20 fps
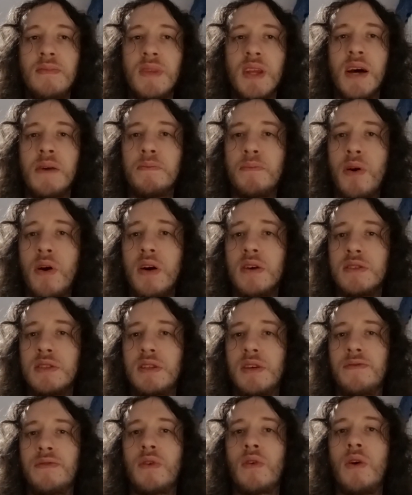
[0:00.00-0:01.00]
a
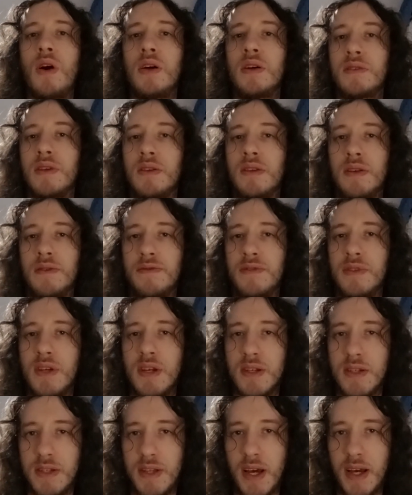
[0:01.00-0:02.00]
positive qualitative
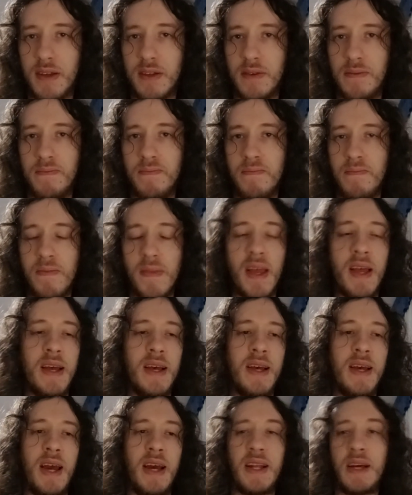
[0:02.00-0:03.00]
state.
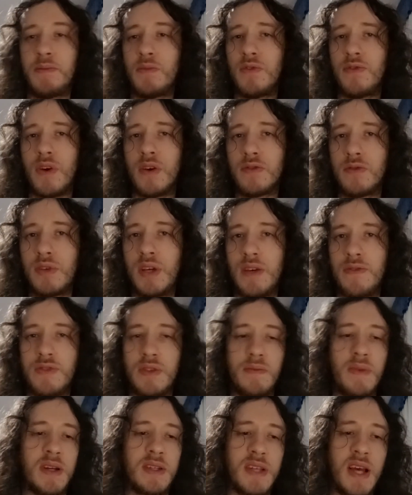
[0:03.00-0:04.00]
And I move on to give
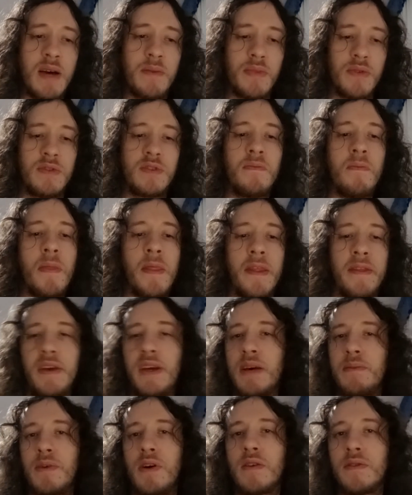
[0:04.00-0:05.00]
some examples. Think
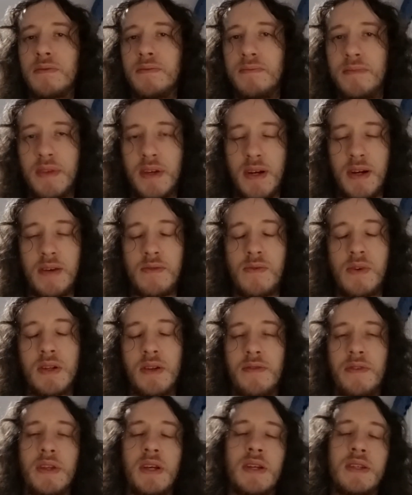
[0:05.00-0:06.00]
about one
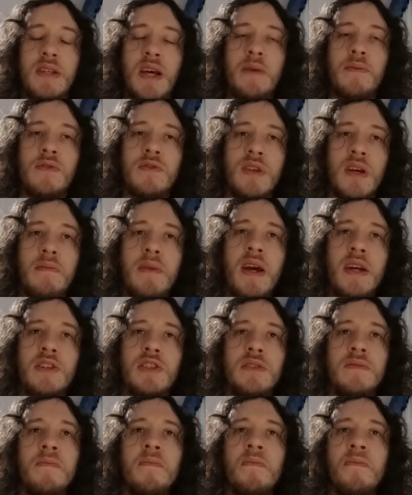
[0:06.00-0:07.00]
of the examples I
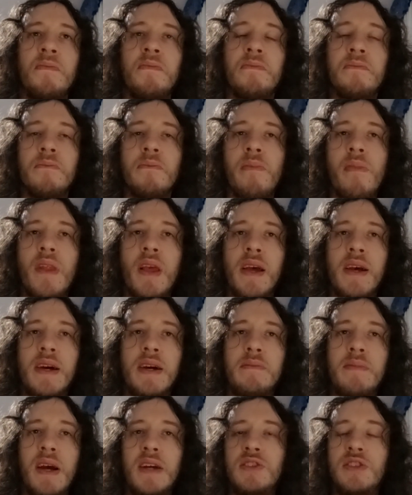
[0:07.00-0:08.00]
mentioned.
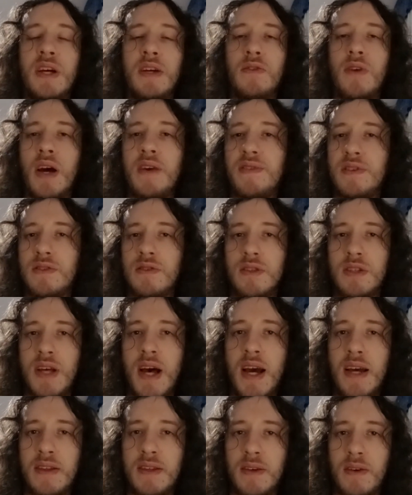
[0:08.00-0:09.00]
Imagine that you have a
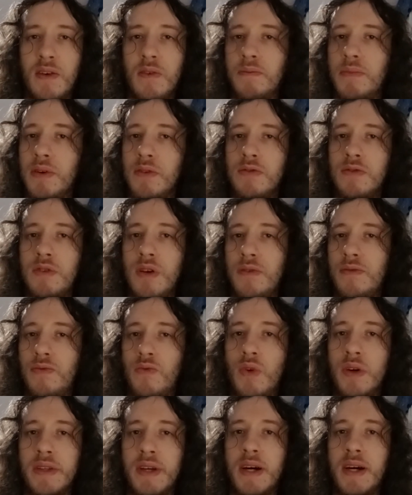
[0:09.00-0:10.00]
society composed of
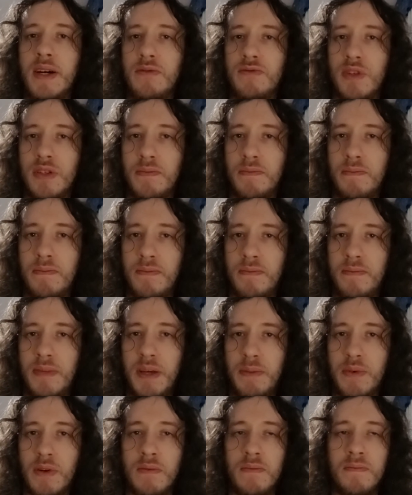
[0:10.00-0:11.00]
100
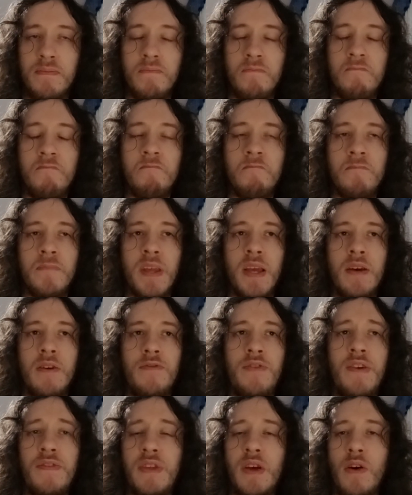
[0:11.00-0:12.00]
people.
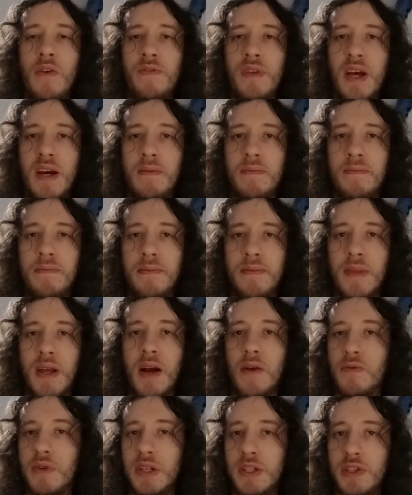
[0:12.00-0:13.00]
50 of them are
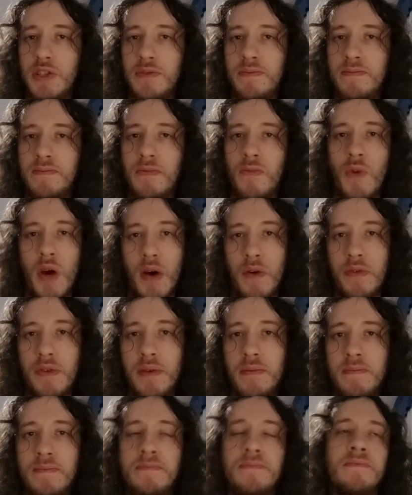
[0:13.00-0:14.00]
rich, wealthy,
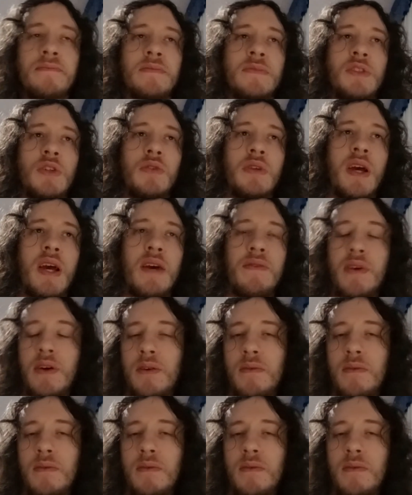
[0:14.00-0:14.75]
so they have a